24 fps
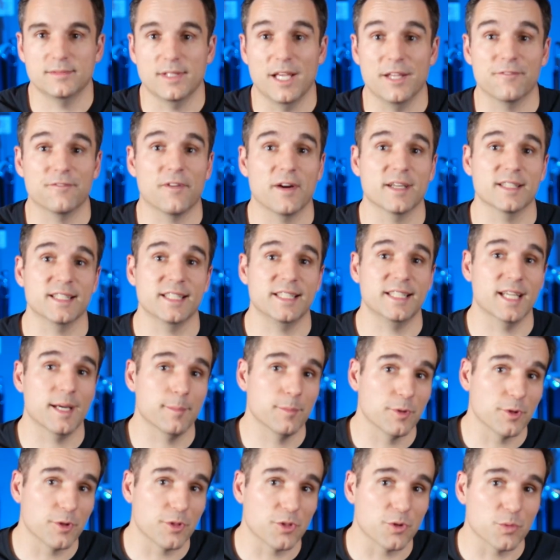And finally,
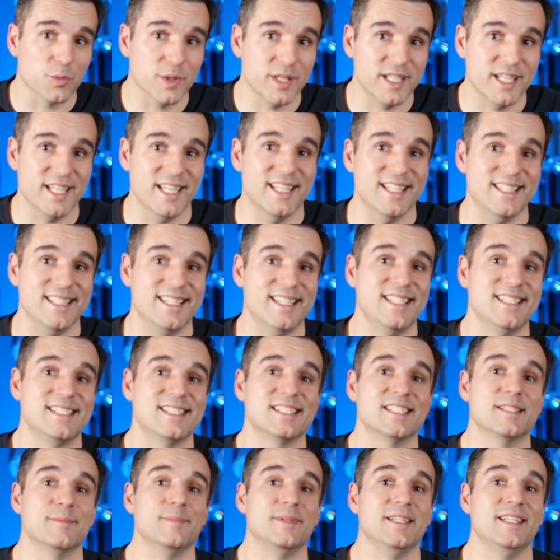number three, it needs
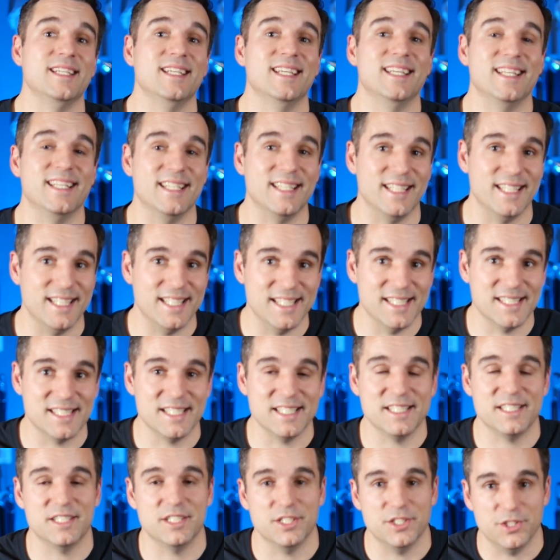to be
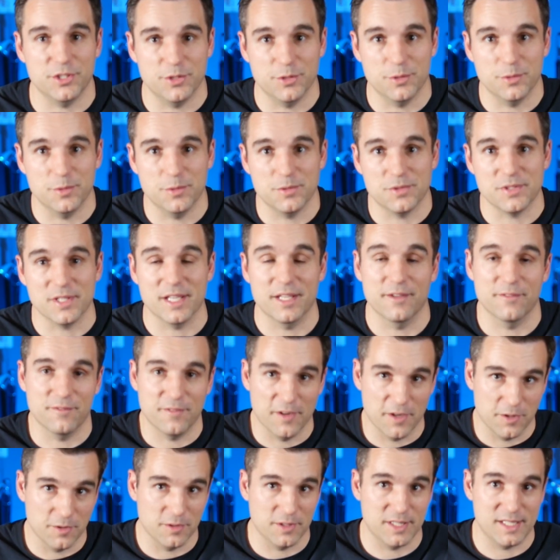easy to use and
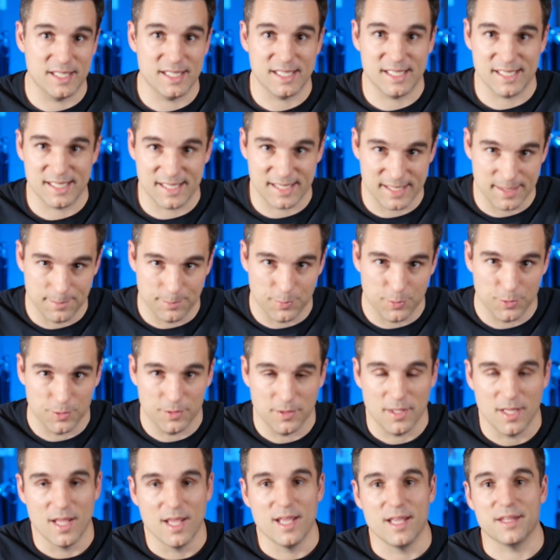fairly
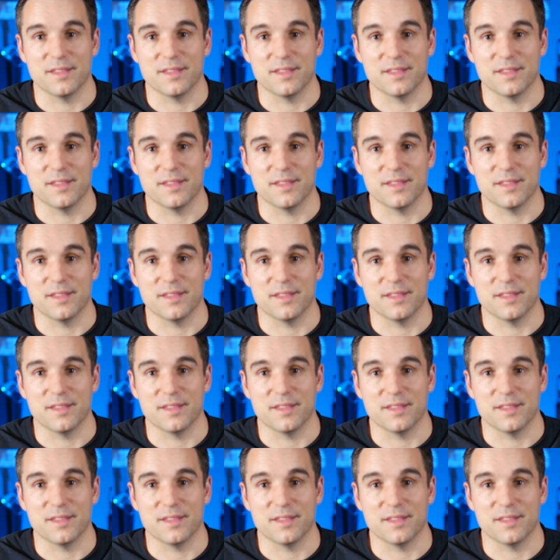simple.